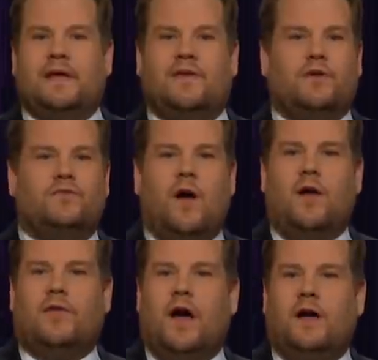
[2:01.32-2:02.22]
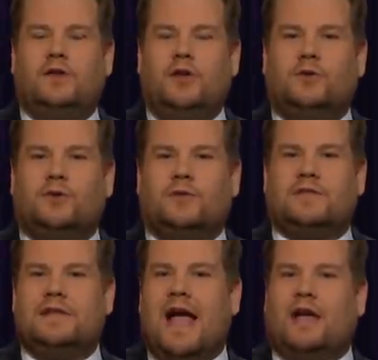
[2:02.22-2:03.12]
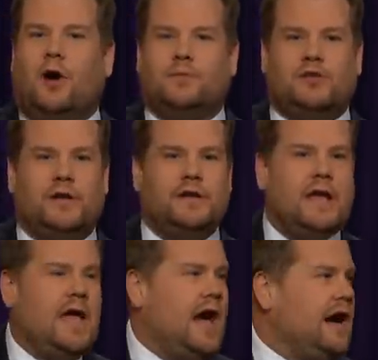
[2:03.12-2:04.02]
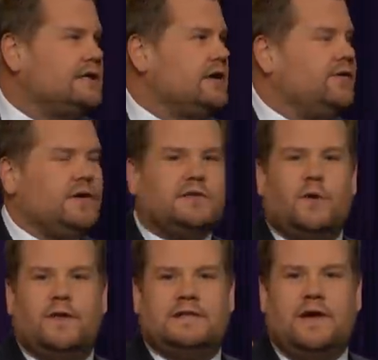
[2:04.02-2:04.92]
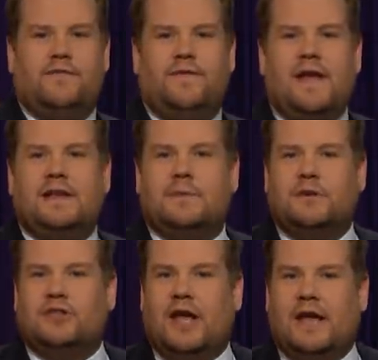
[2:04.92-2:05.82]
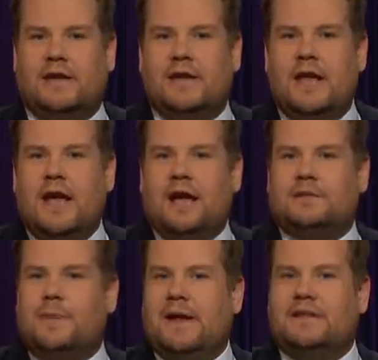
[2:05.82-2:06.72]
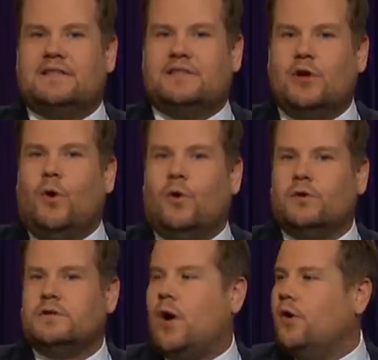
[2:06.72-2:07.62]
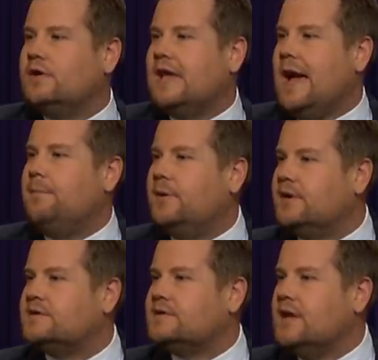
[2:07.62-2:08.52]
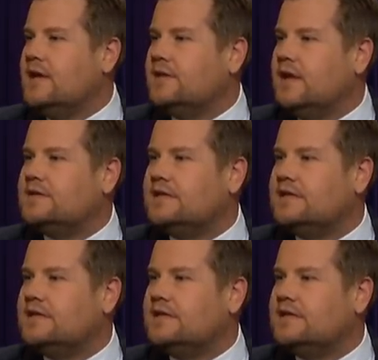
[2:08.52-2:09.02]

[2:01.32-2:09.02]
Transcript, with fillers: given a rather unusual snack option. I don't know if you saw this. A vending machine has been installed on campus that